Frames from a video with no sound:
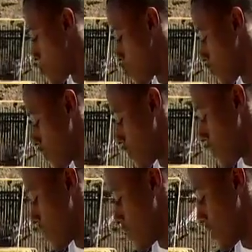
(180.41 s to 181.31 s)
Because,
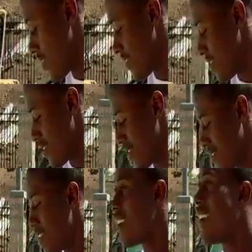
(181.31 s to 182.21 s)
I mean, everyone's walking
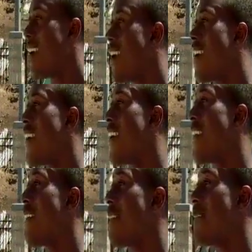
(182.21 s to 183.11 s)
out. Justin Hoffman had
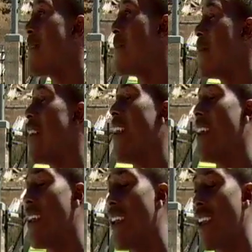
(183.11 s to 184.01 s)
about five in his hand. He
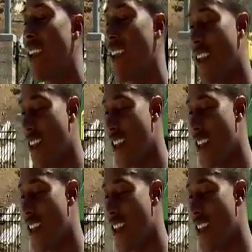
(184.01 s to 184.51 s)
couldn't even get it to his